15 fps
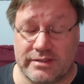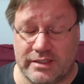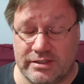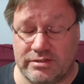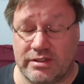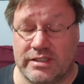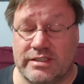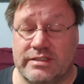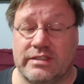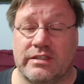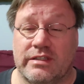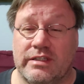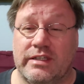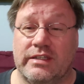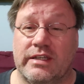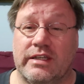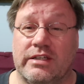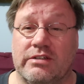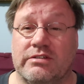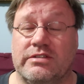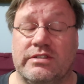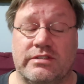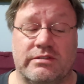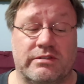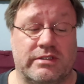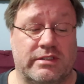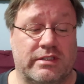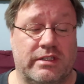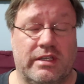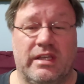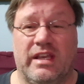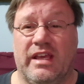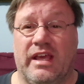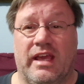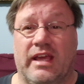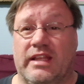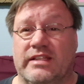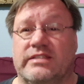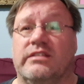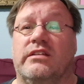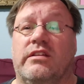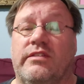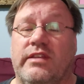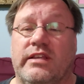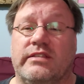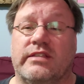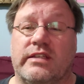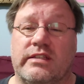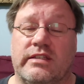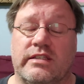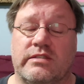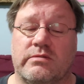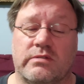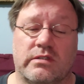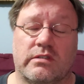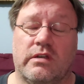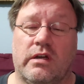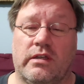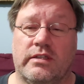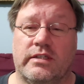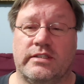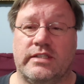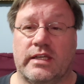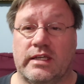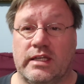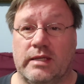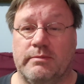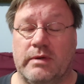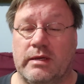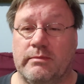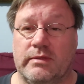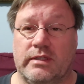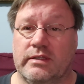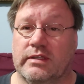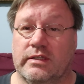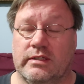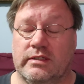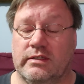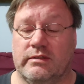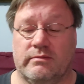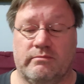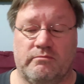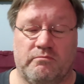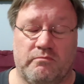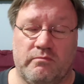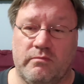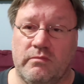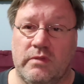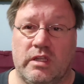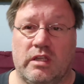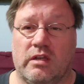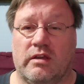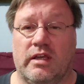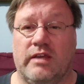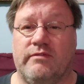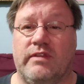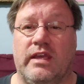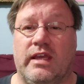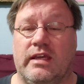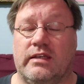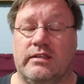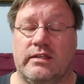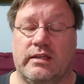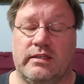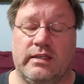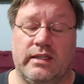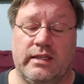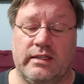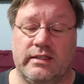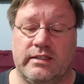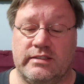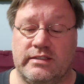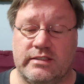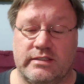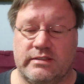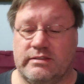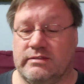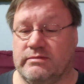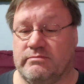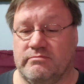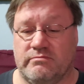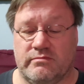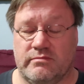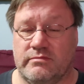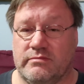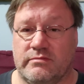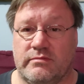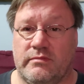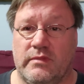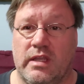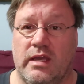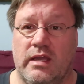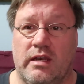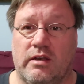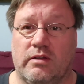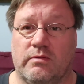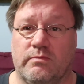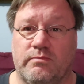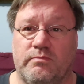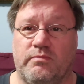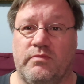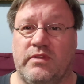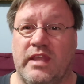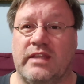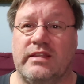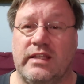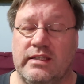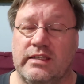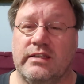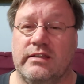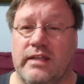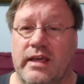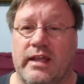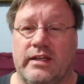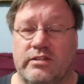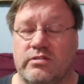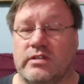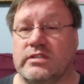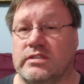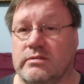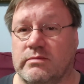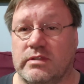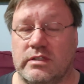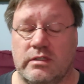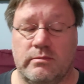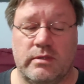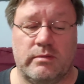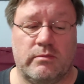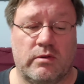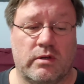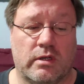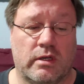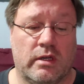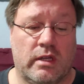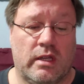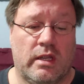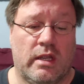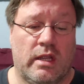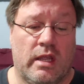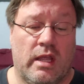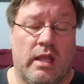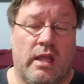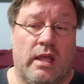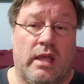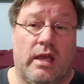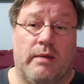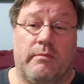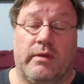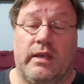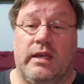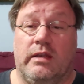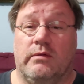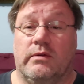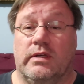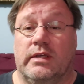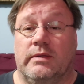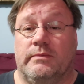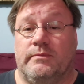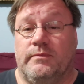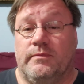and I trust the clinic I go to, and it's little things like this where they're calling and checking up on me that, if they hadn't done that, that's just, I don't know, that they did that, I trust them a little bit more. But anyway,